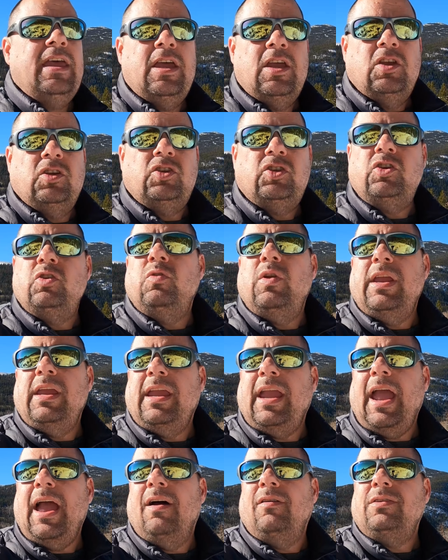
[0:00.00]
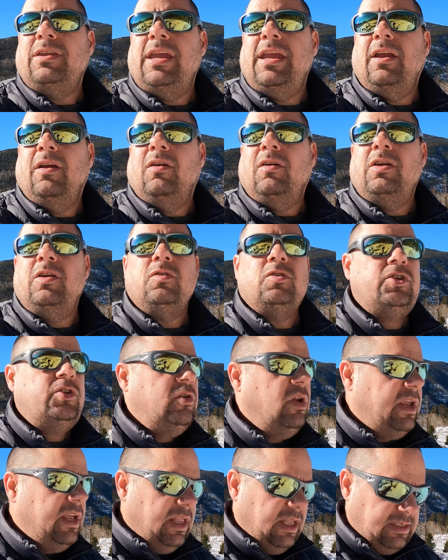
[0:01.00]
shooting out here. You're
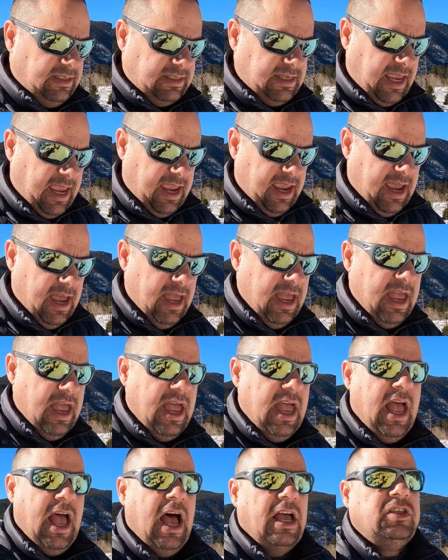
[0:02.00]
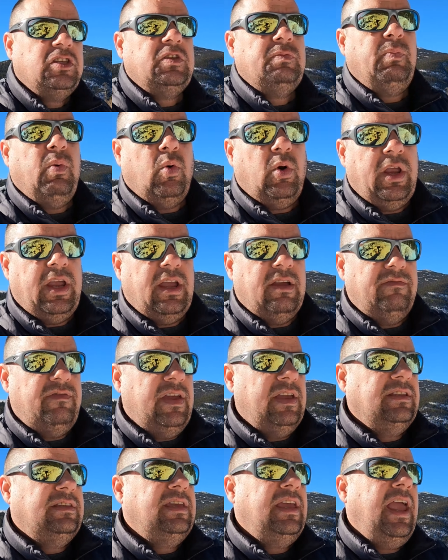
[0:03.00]
shooting, let's say, a sporting
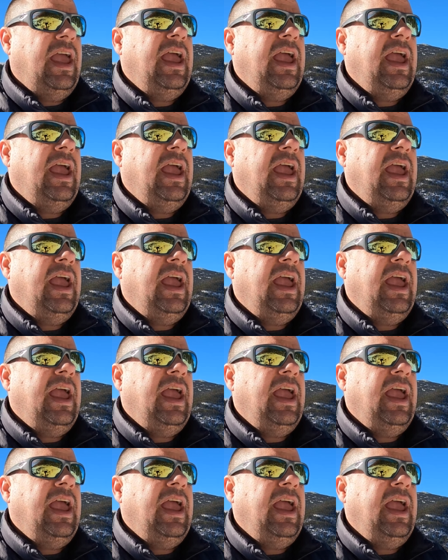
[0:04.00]
event.